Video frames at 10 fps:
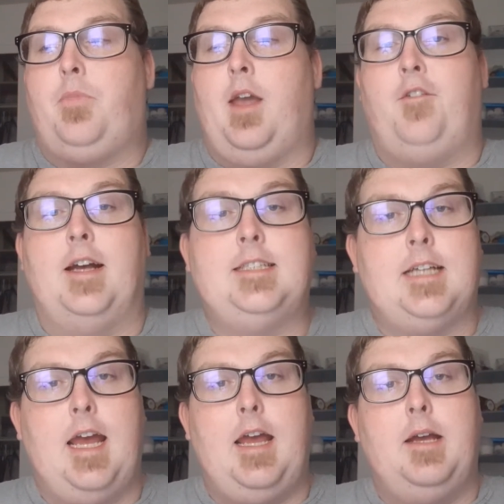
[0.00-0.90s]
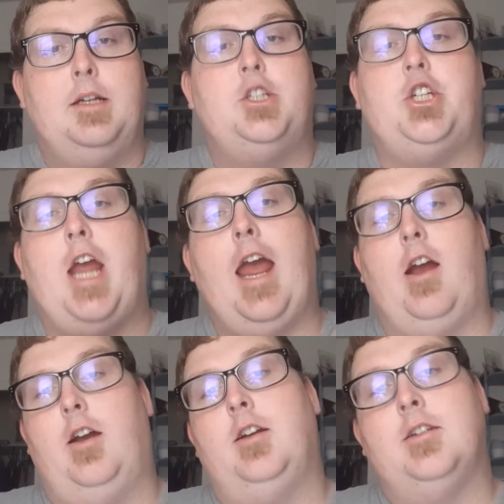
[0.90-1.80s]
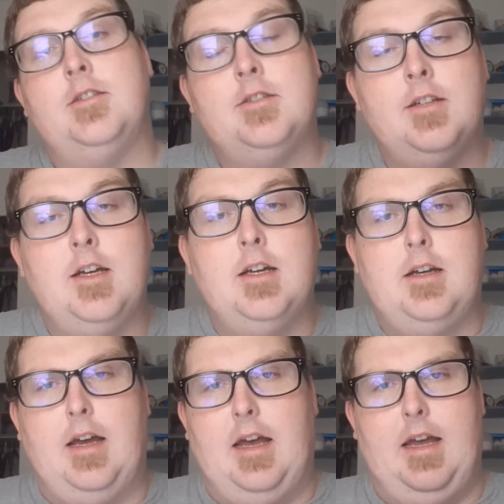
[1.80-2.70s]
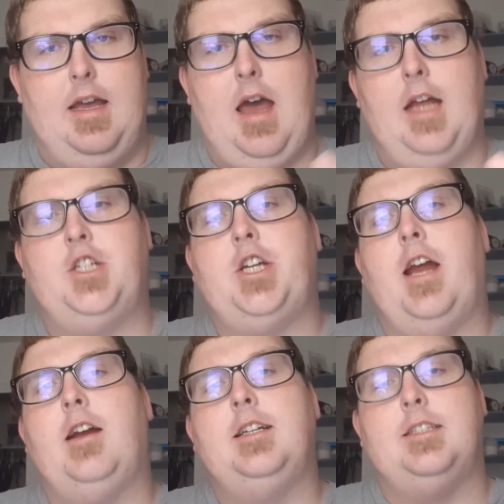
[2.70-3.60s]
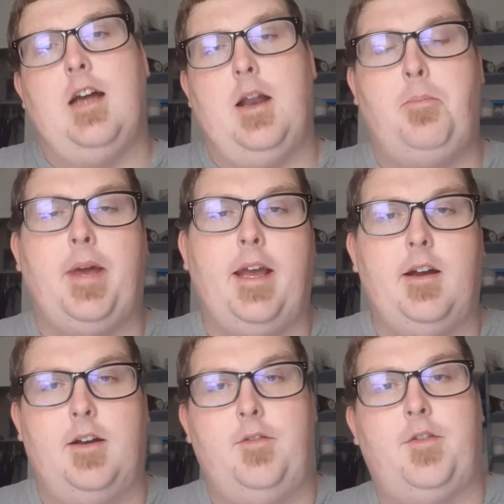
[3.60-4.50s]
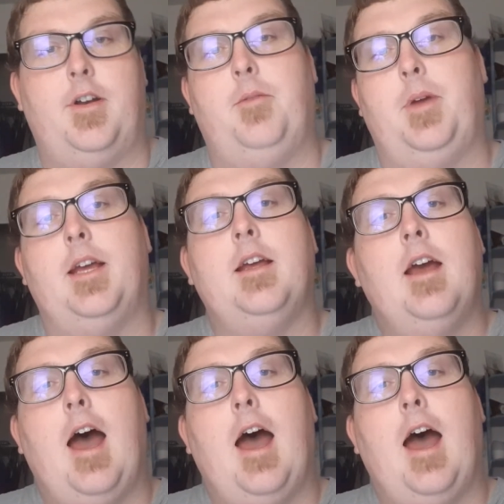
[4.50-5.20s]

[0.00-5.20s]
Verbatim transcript: if I say chair, a chair does not appear in front of me.